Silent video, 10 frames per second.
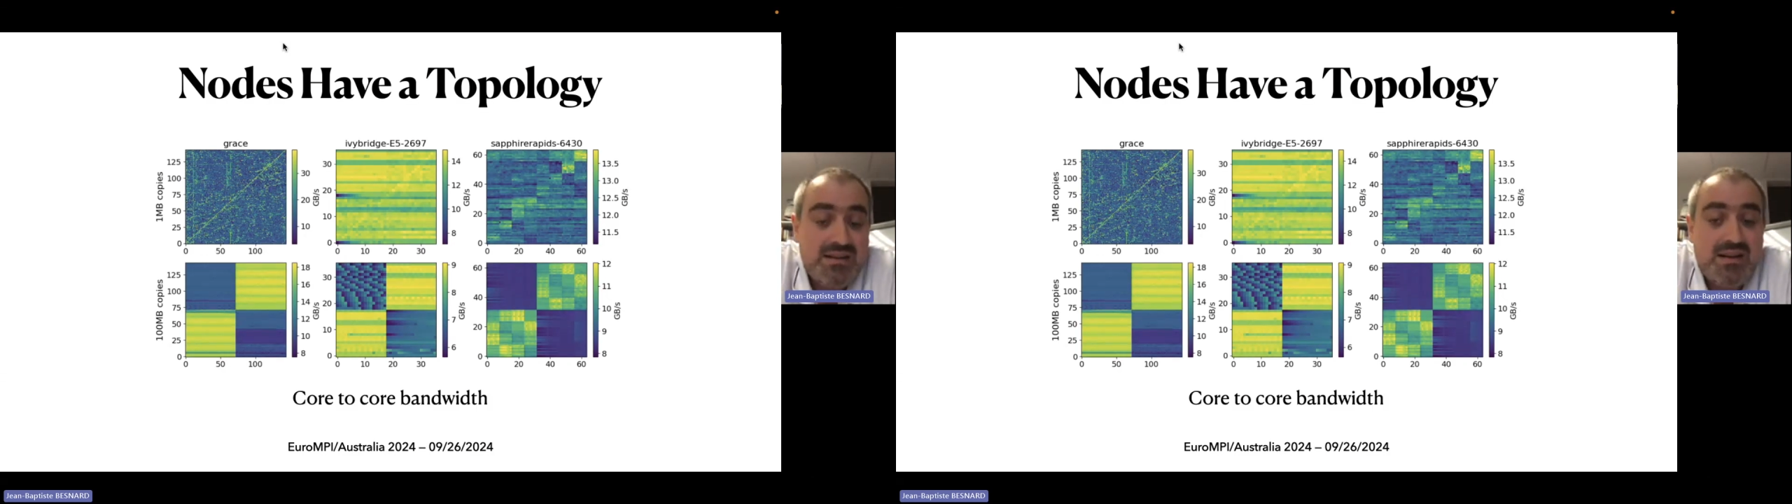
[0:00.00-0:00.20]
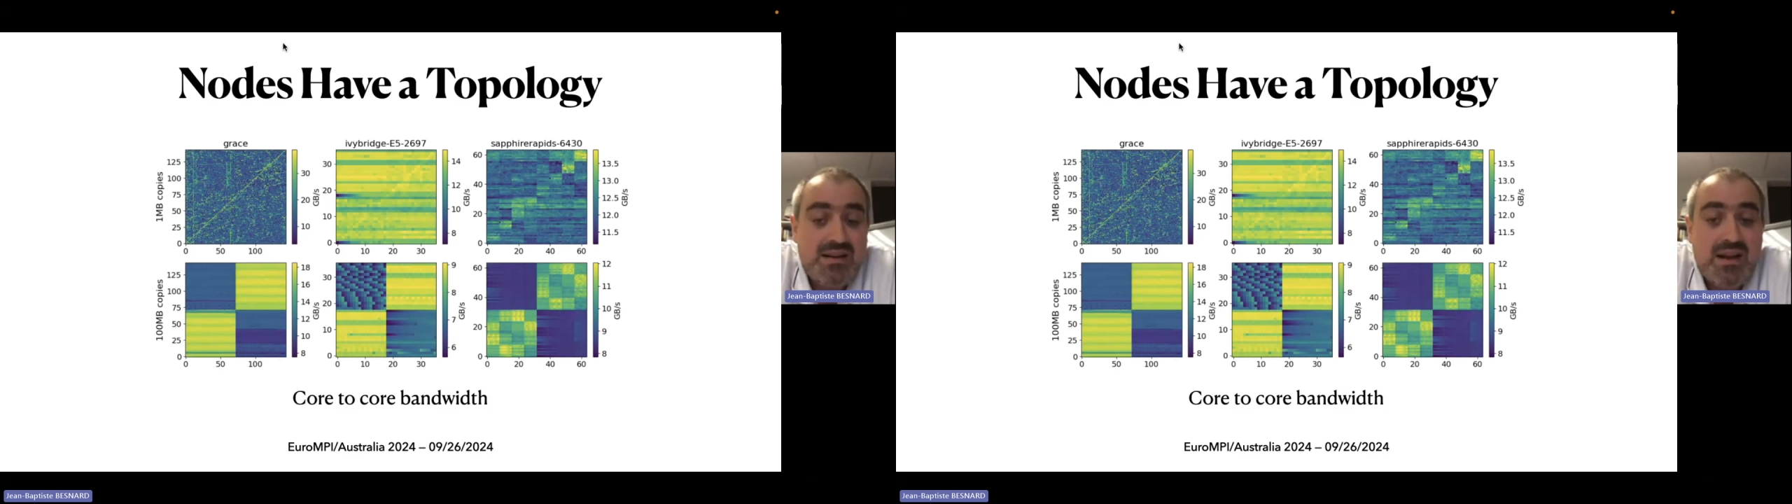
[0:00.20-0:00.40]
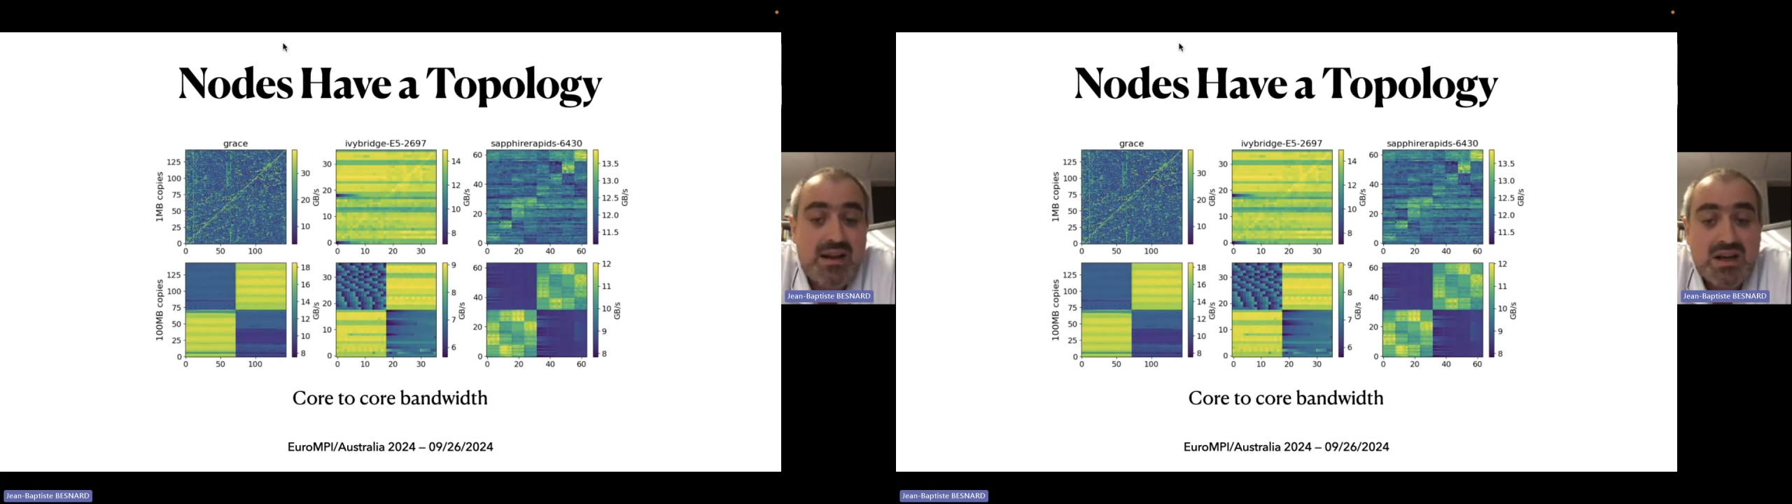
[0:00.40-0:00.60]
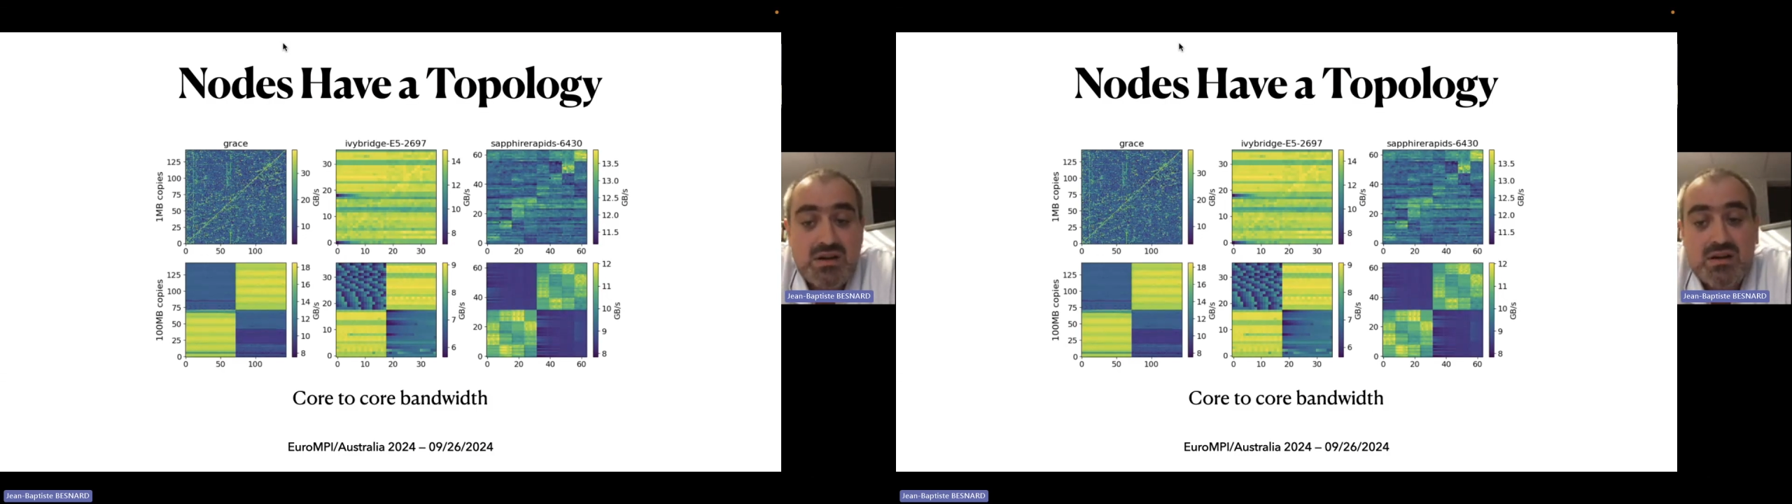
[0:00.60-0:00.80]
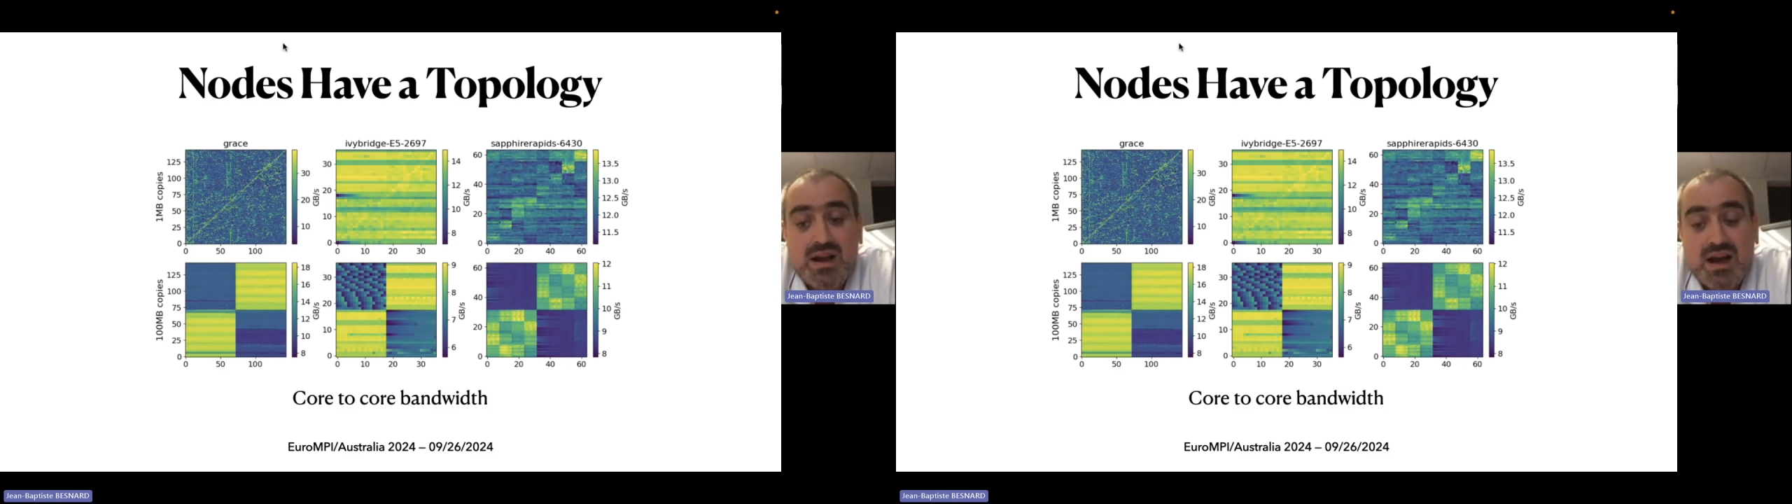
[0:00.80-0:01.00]
getting
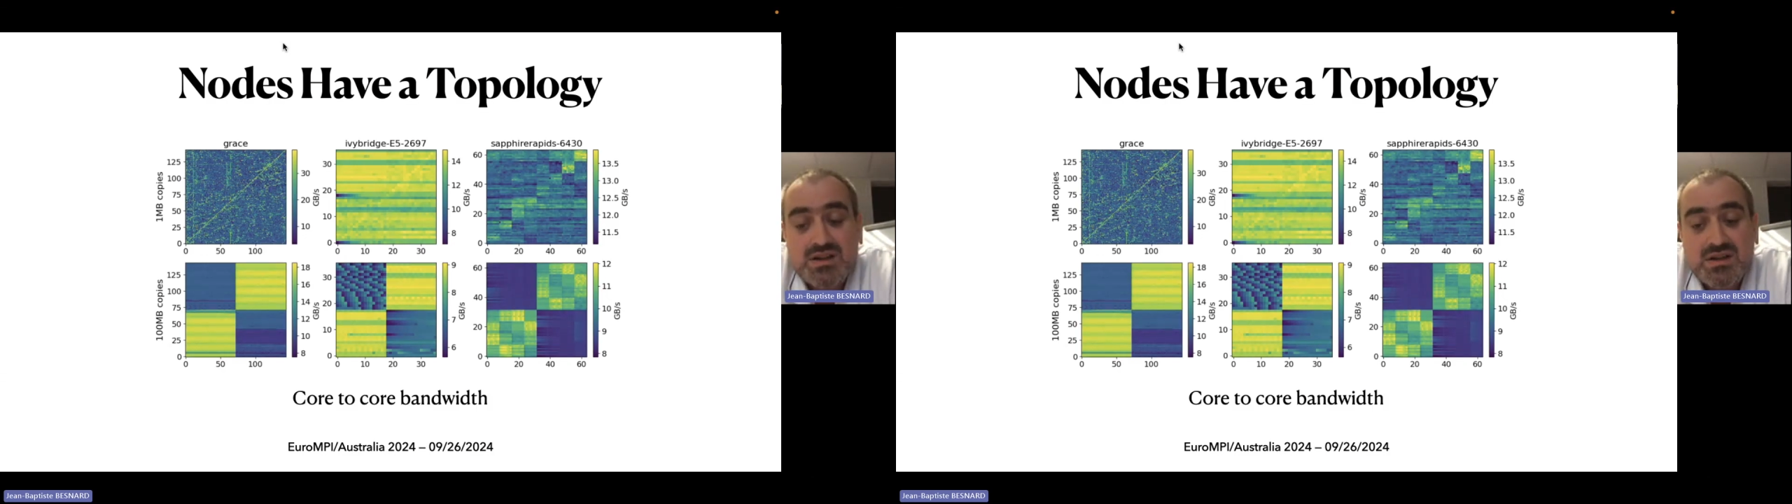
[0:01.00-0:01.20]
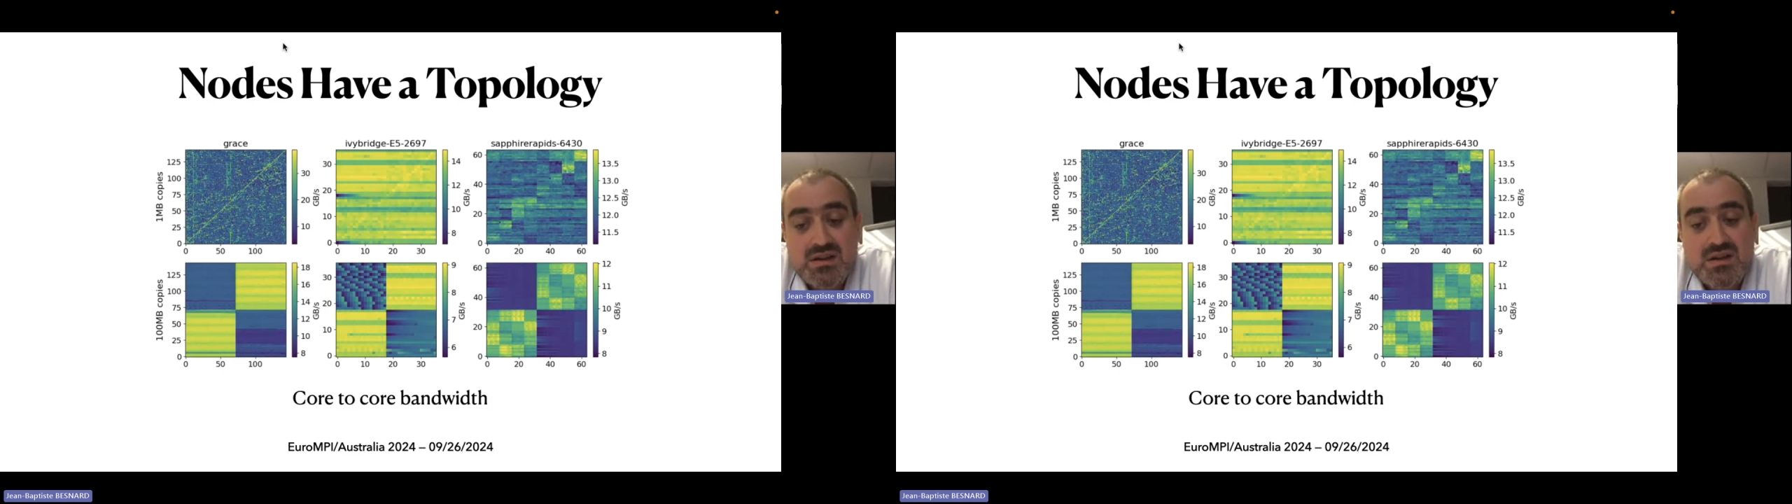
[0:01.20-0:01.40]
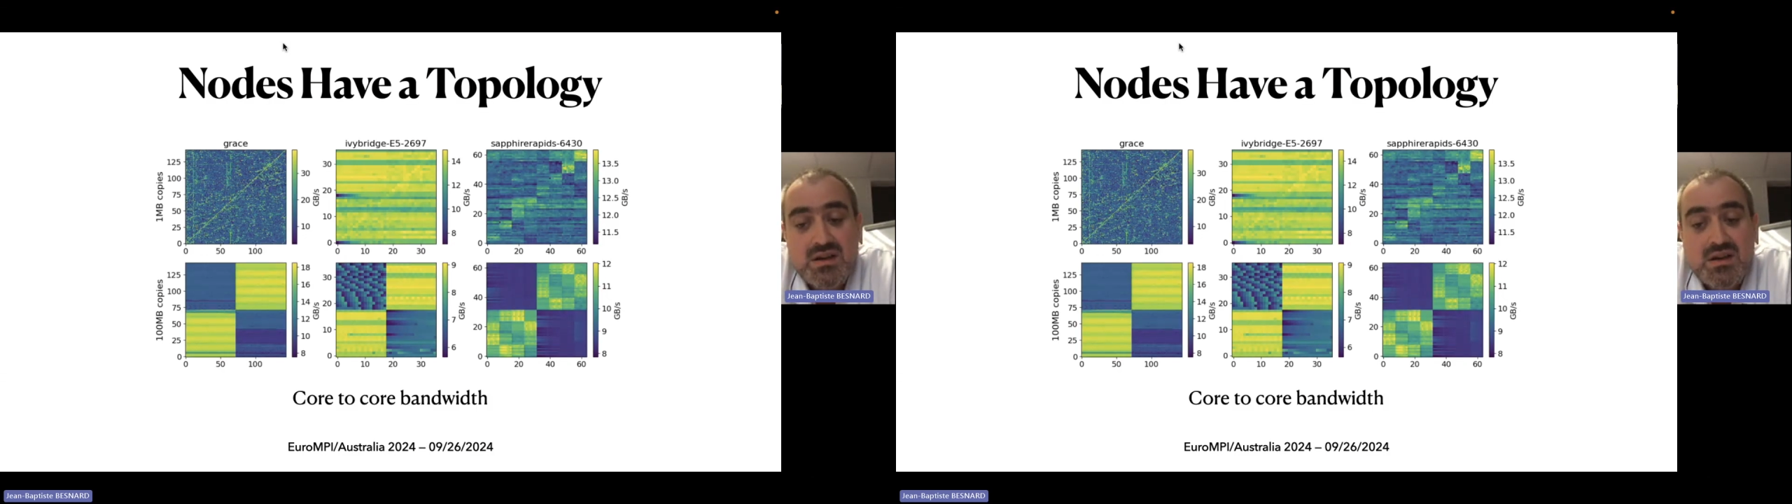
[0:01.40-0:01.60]
larger and larger,